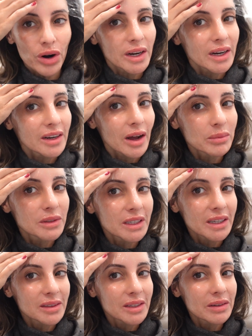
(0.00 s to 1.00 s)
and it numbs
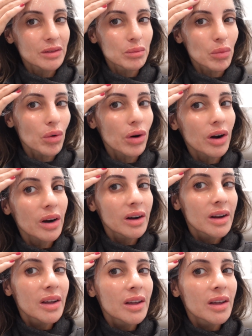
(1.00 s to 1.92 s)
it even more.